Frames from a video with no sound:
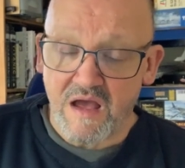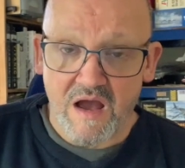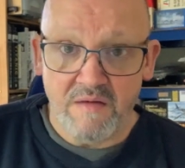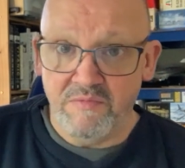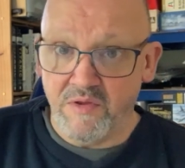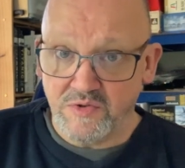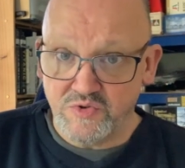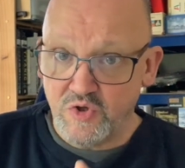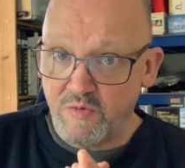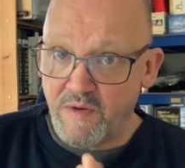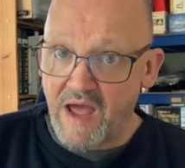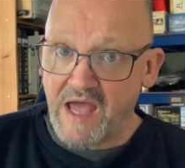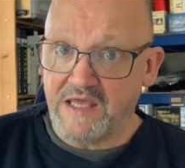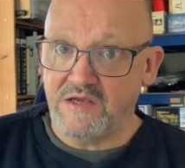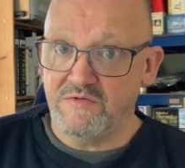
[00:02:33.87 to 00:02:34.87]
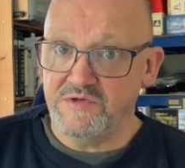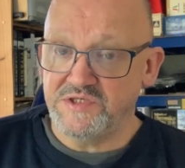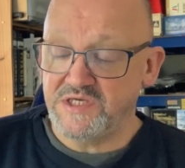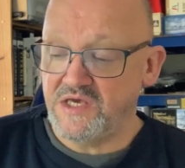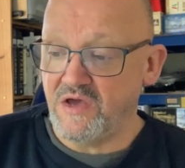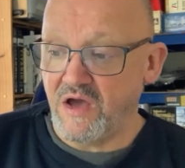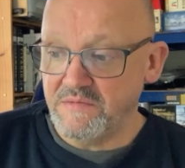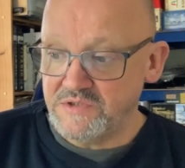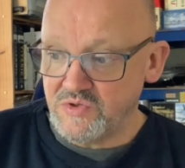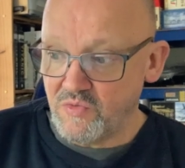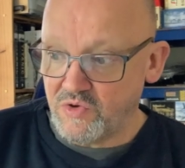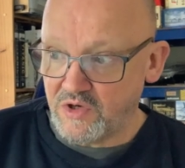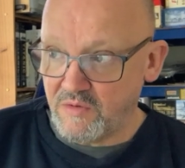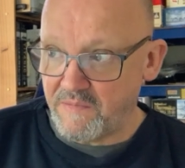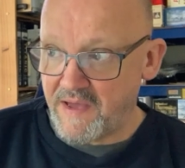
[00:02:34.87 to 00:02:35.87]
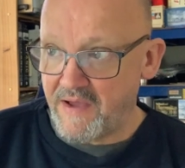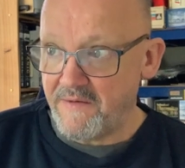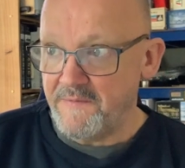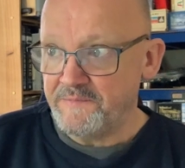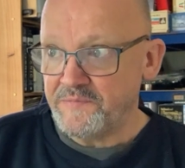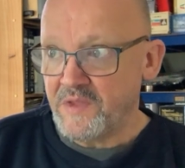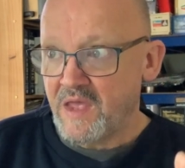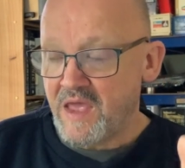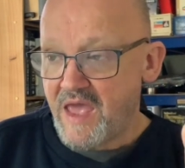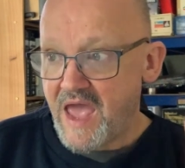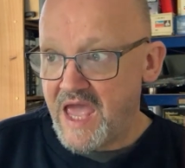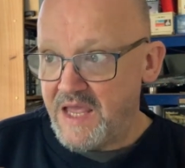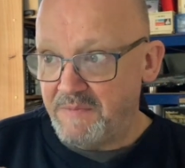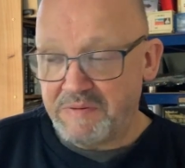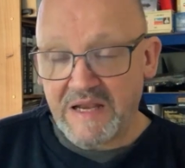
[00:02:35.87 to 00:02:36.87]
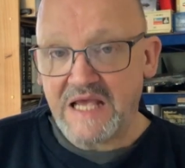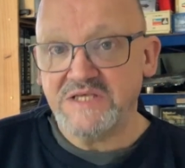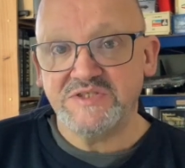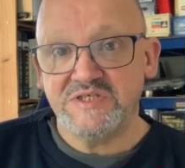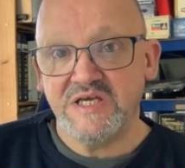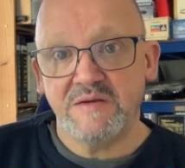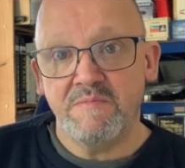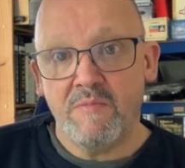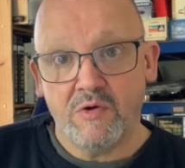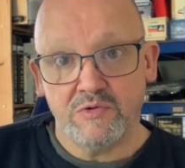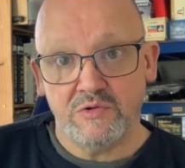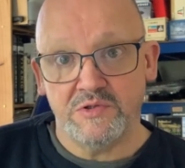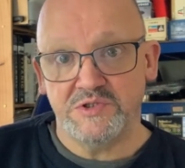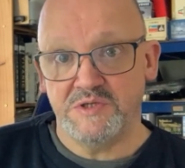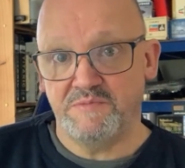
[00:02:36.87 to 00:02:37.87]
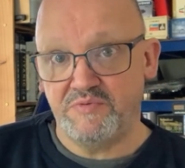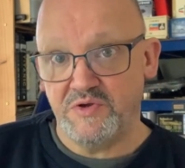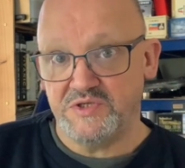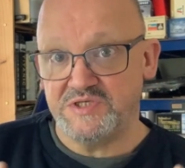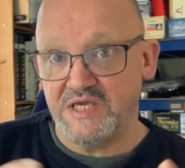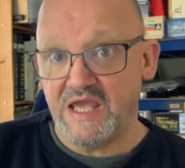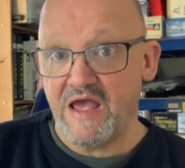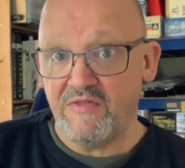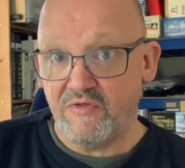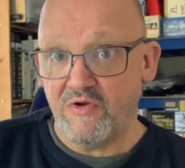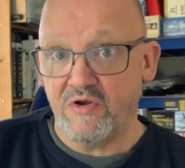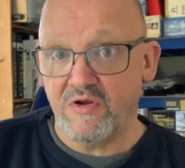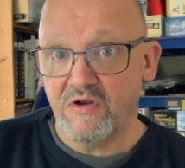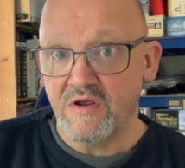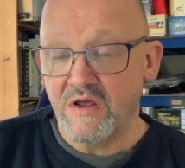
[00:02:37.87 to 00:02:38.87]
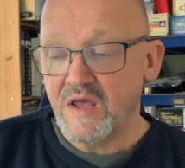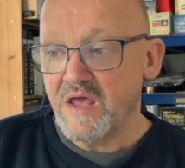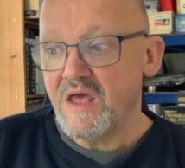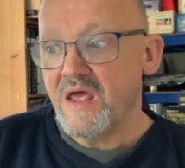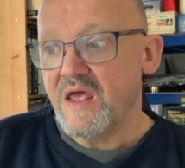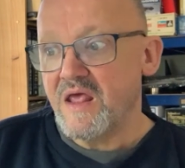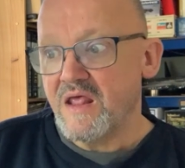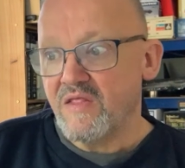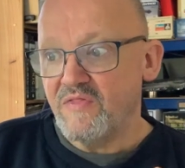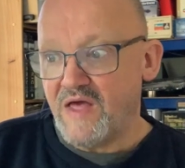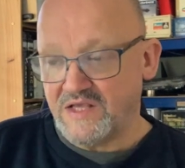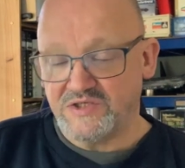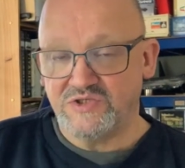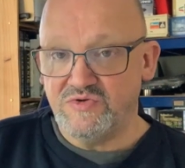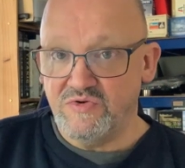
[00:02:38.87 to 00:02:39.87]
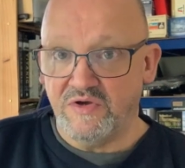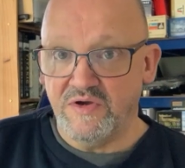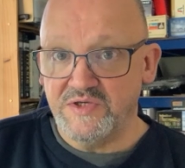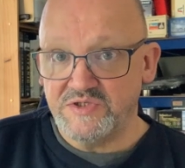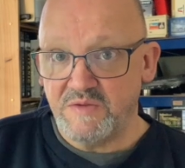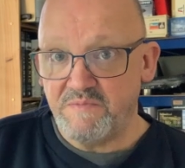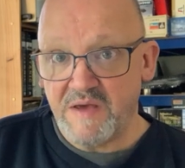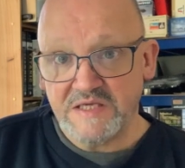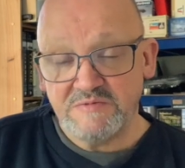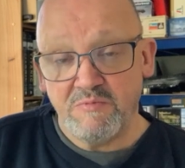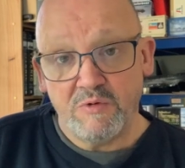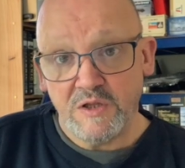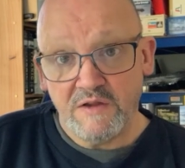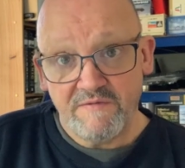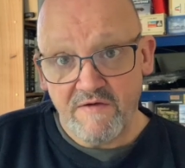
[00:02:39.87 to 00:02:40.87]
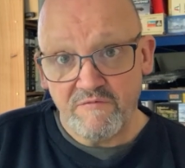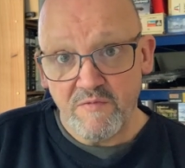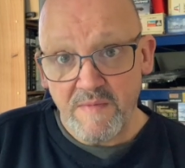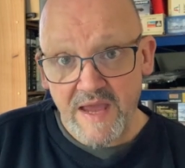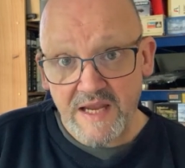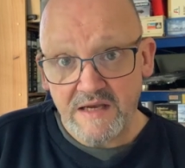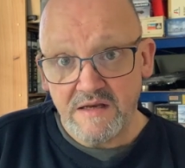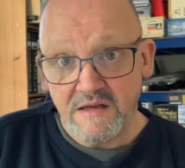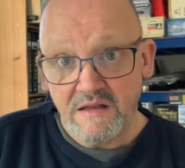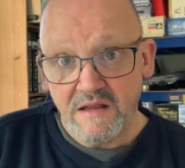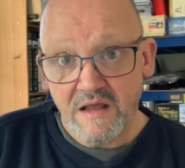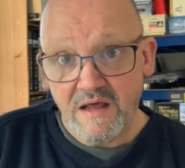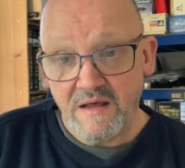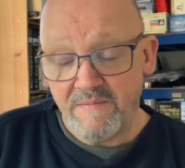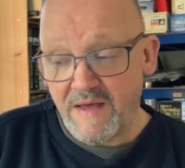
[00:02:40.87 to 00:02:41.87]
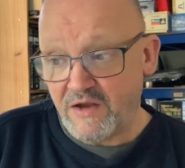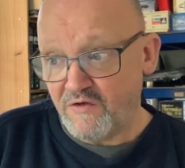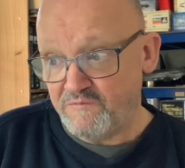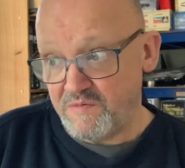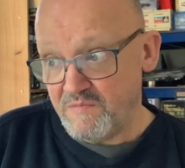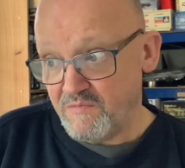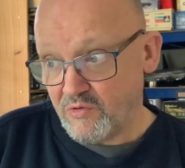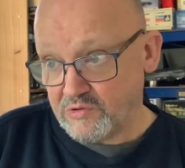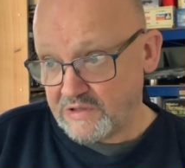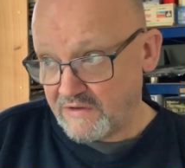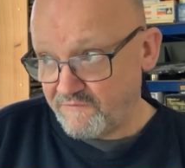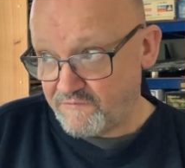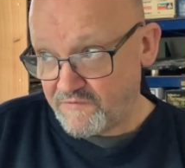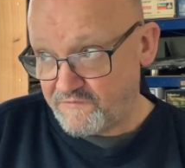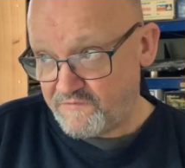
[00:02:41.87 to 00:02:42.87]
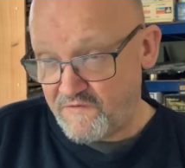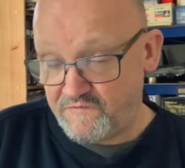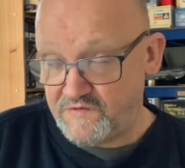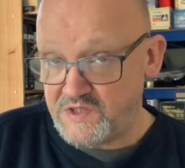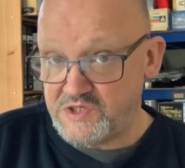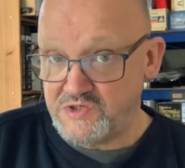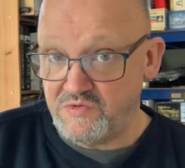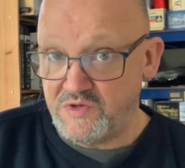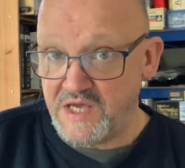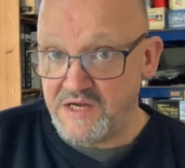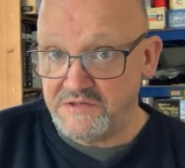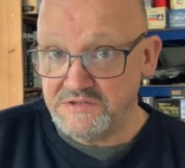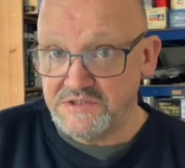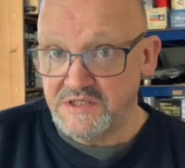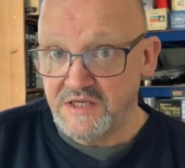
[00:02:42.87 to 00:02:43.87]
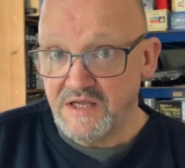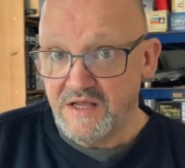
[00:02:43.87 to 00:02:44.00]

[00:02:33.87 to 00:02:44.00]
I'm not talking about accuracy, I'm talking about a plastic model to put together. That Stuka is the best model I've ever made, and I've been modelling for 52 years.